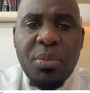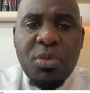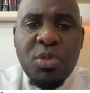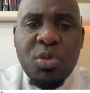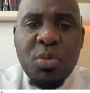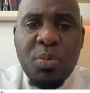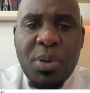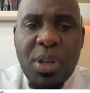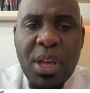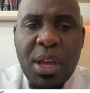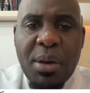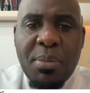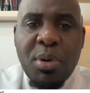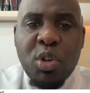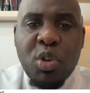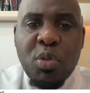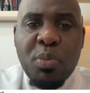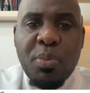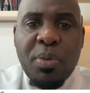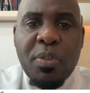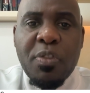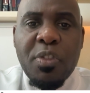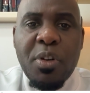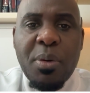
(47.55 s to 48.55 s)
to be able
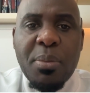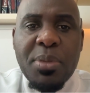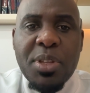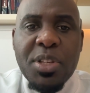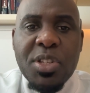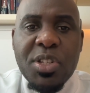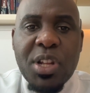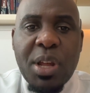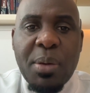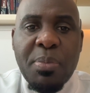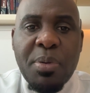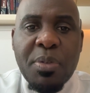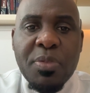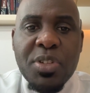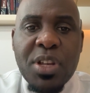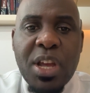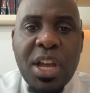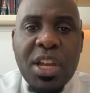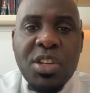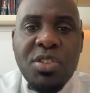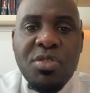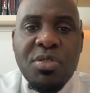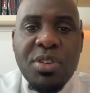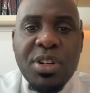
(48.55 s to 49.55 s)
to perform this type of
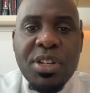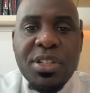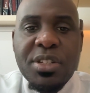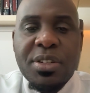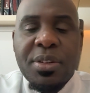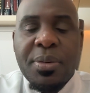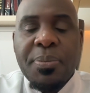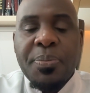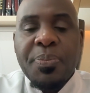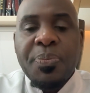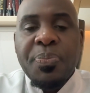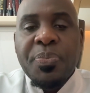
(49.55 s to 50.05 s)
surgeries.